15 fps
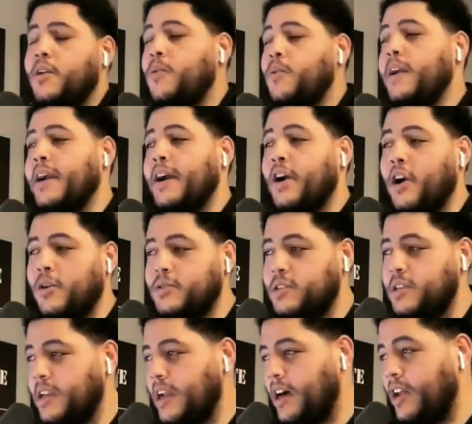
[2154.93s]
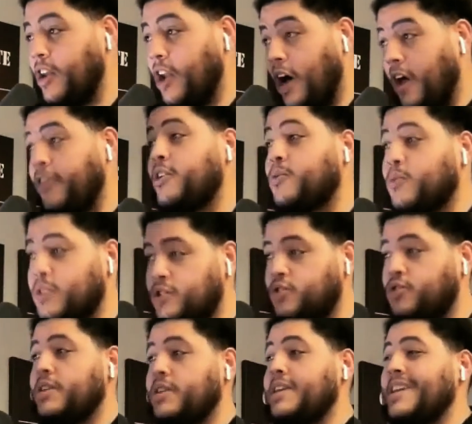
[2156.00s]
We are hosting another
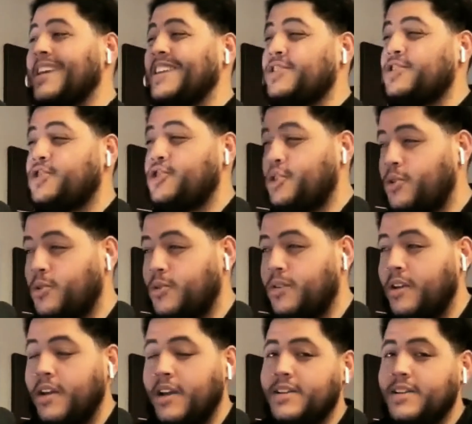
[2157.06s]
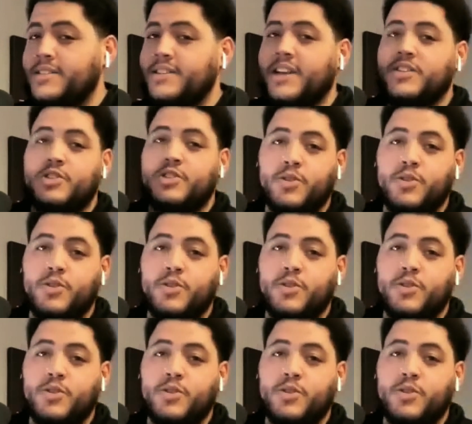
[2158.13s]
retreat in June. Stay